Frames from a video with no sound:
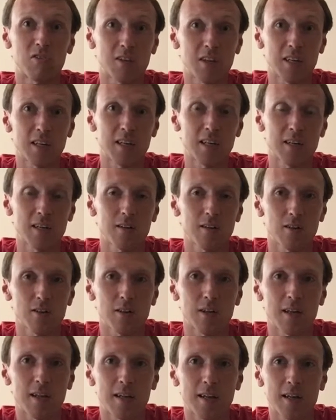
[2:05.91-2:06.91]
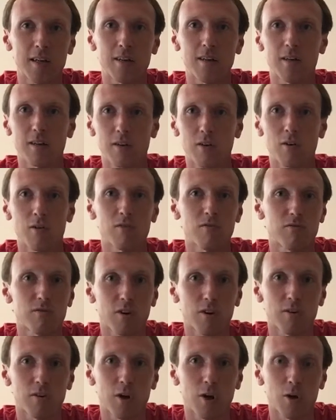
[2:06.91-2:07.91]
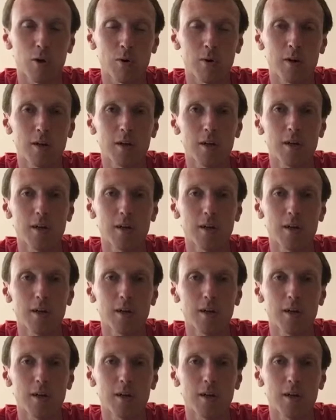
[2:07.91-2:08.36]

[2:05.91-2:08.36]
seating, you get like, you know, front row.